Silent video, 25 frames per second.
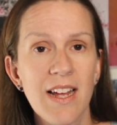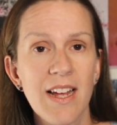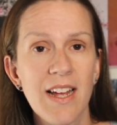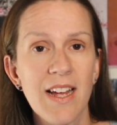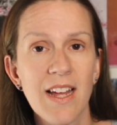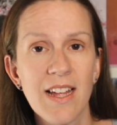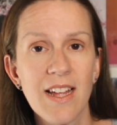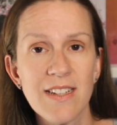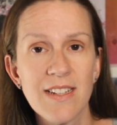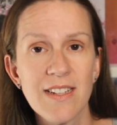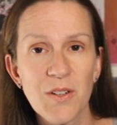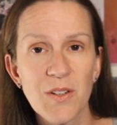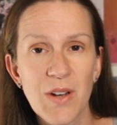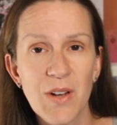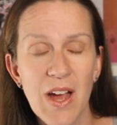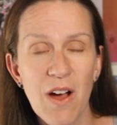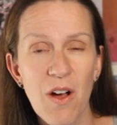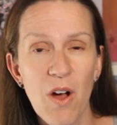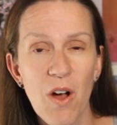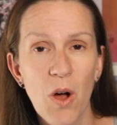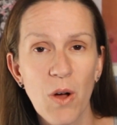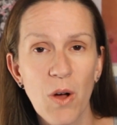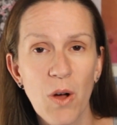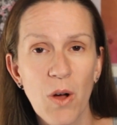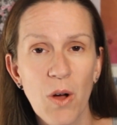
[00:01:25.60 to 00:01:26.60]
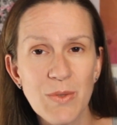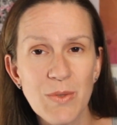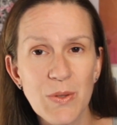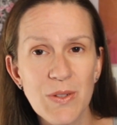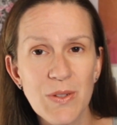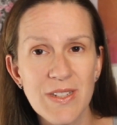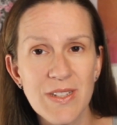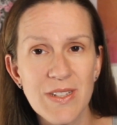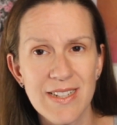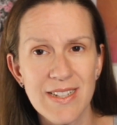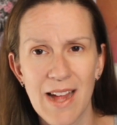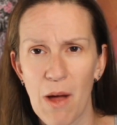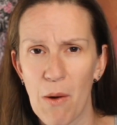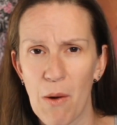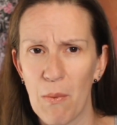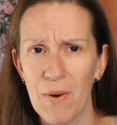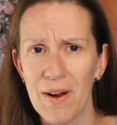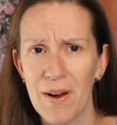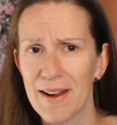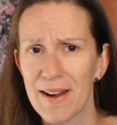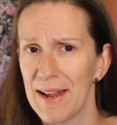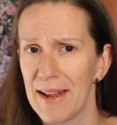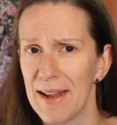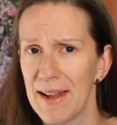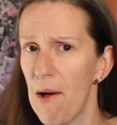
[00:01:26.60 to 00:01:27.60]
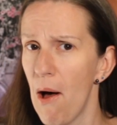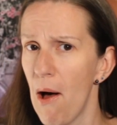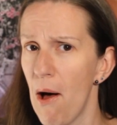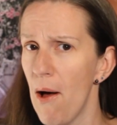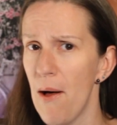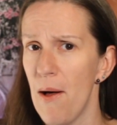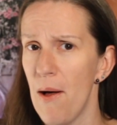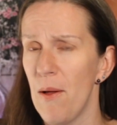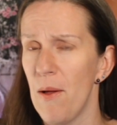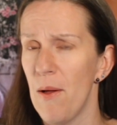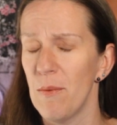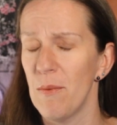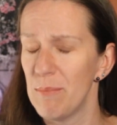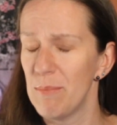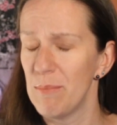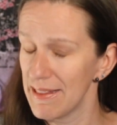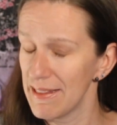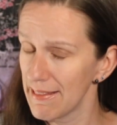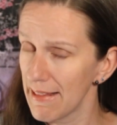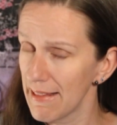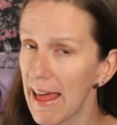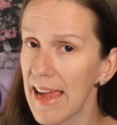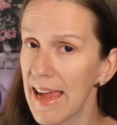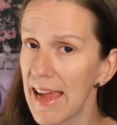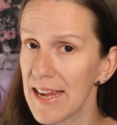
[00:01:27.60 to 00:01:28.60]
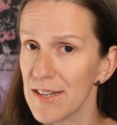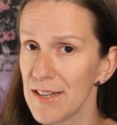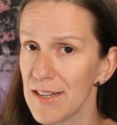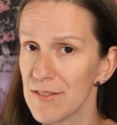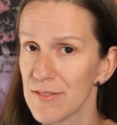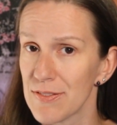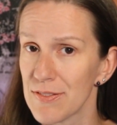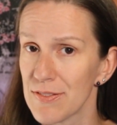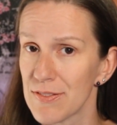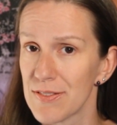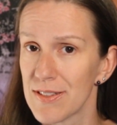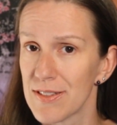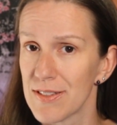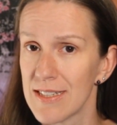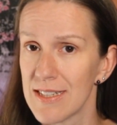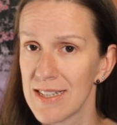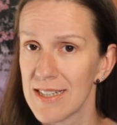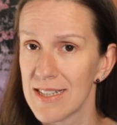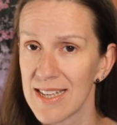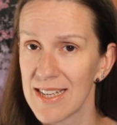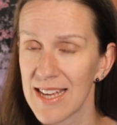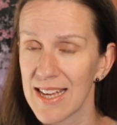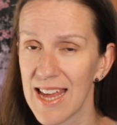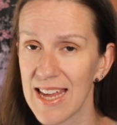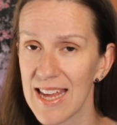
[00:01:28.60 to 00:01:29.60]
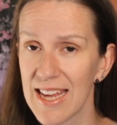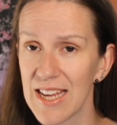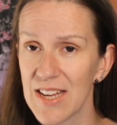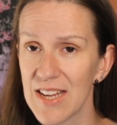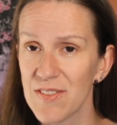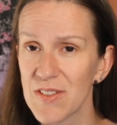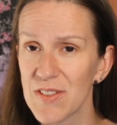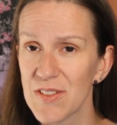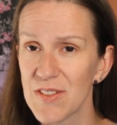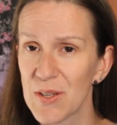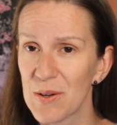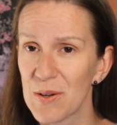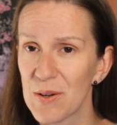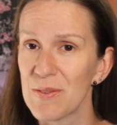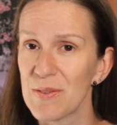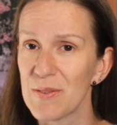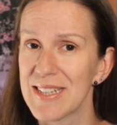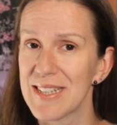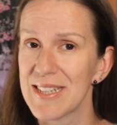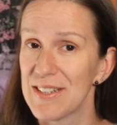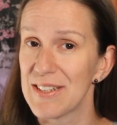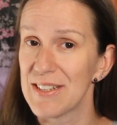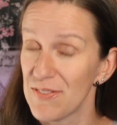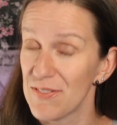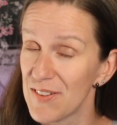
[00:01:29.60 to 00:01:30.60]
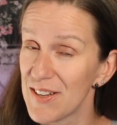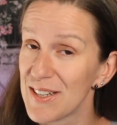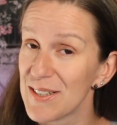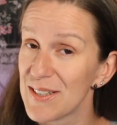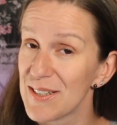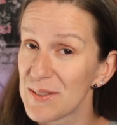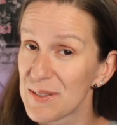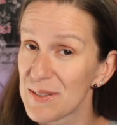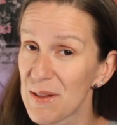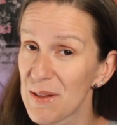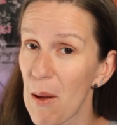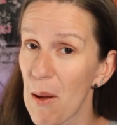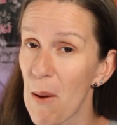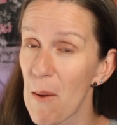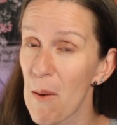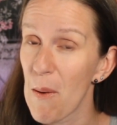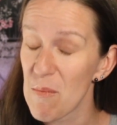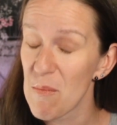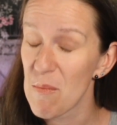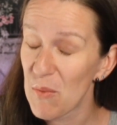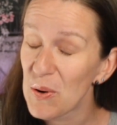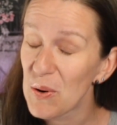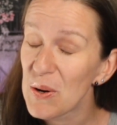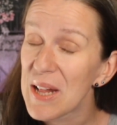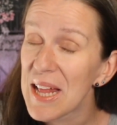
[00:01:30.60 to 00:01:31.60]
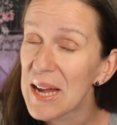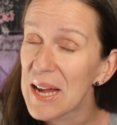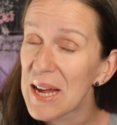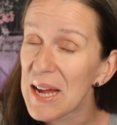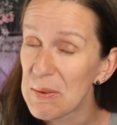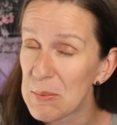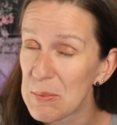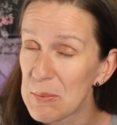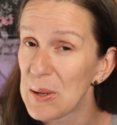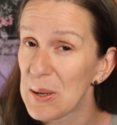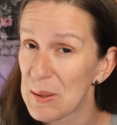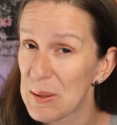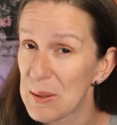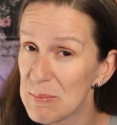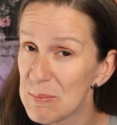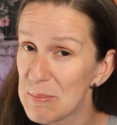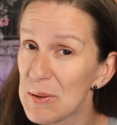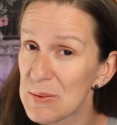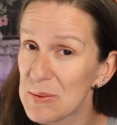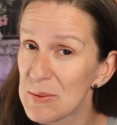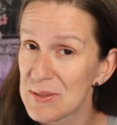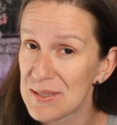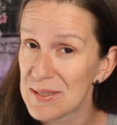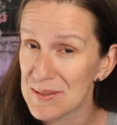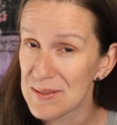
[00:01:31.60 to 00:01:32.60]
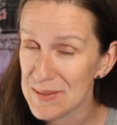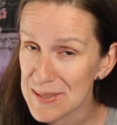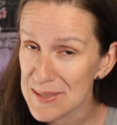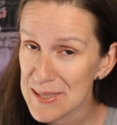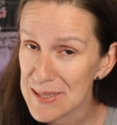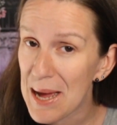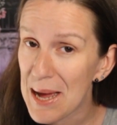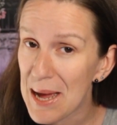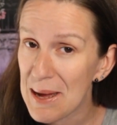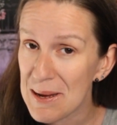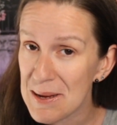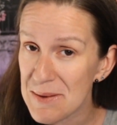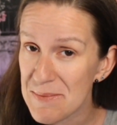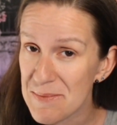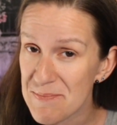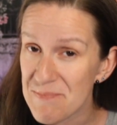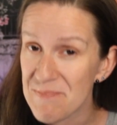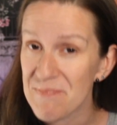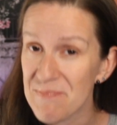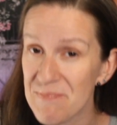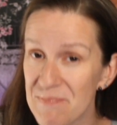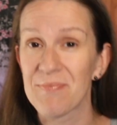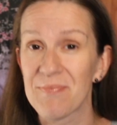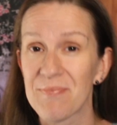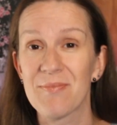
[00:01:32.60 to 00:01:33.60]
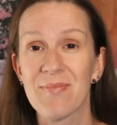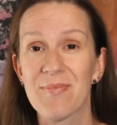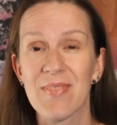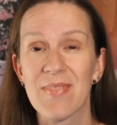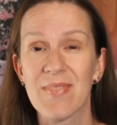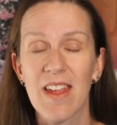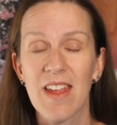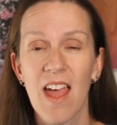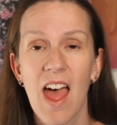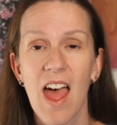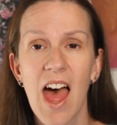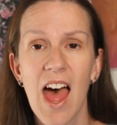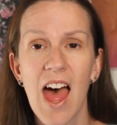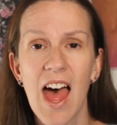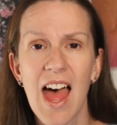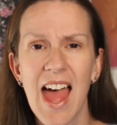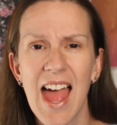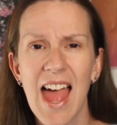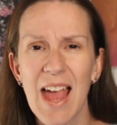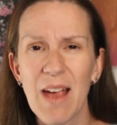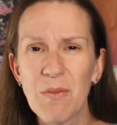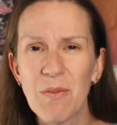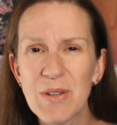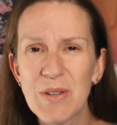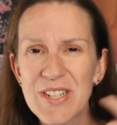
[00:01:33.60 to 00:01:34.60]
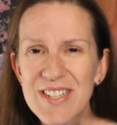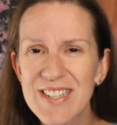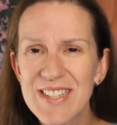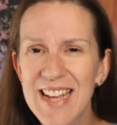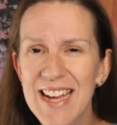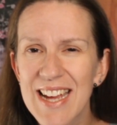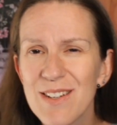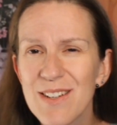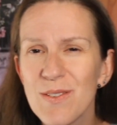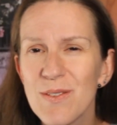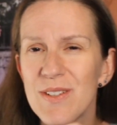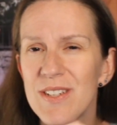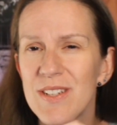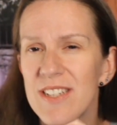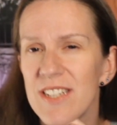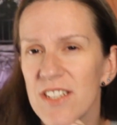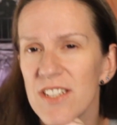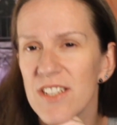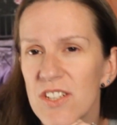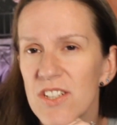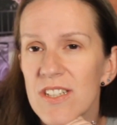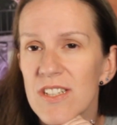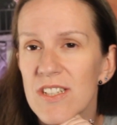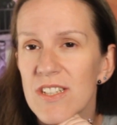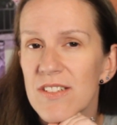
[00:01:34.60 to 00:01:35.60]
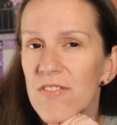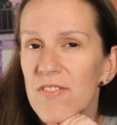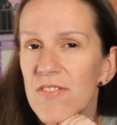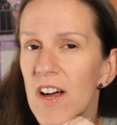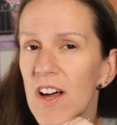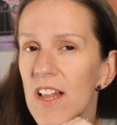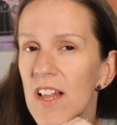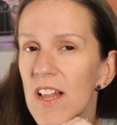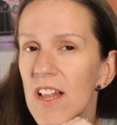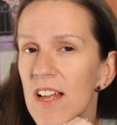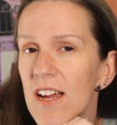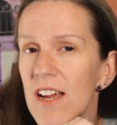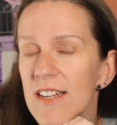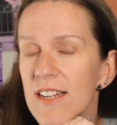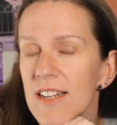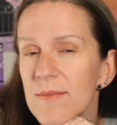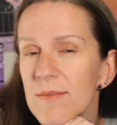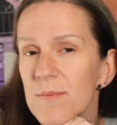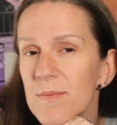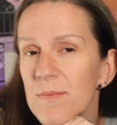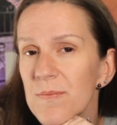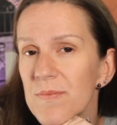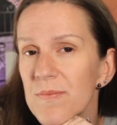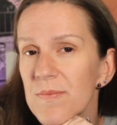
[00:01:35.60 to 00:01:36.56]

So now homeschool is not work at all, but life, even though it really feels more like work most of the time. And which side do dishes fall on?